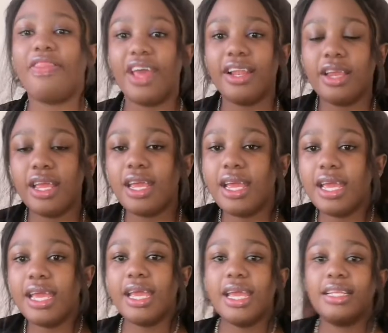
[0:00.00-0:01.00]
and then
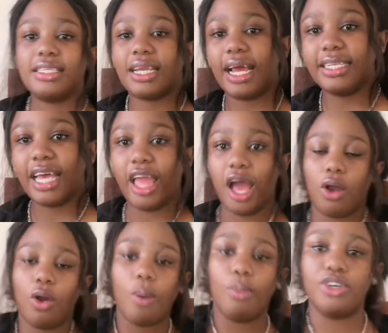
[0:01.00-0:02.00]
instructor
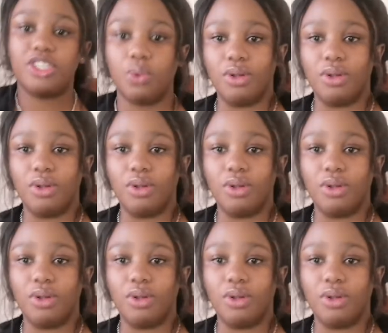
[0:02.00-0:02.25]
yakho